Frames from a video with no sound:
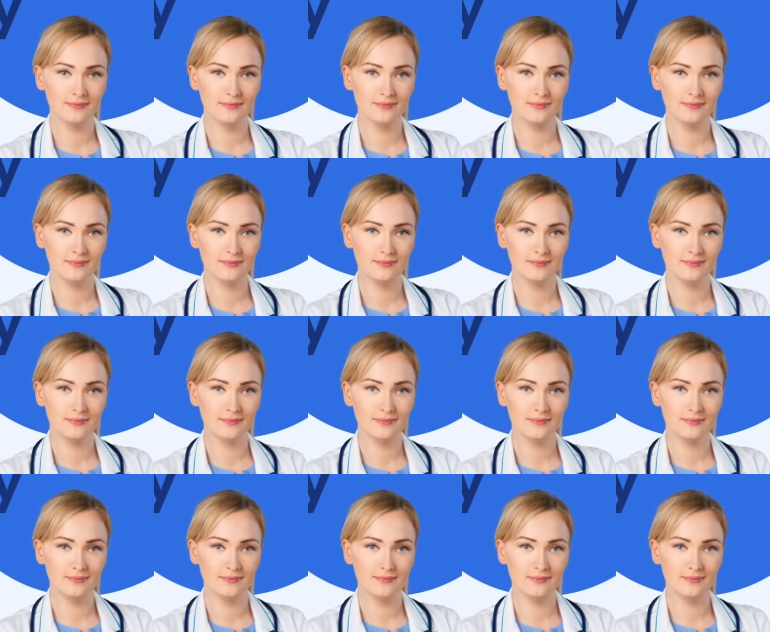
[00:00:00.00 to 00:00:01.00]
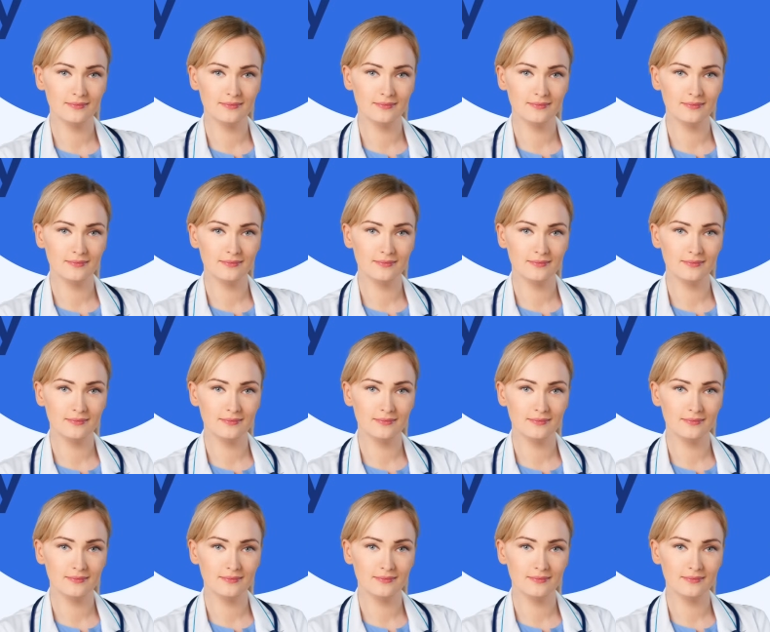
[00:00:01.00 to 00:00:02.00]

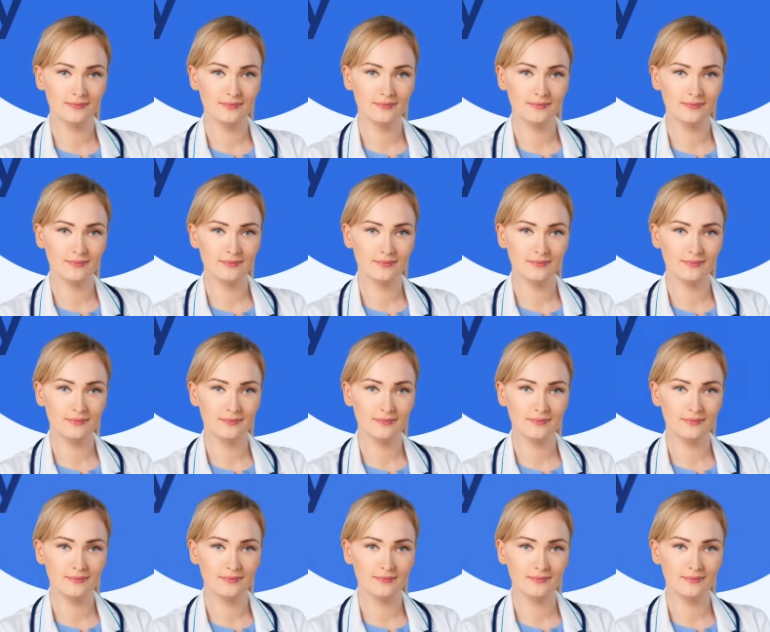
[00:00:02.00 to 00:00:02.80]
(no one is talking)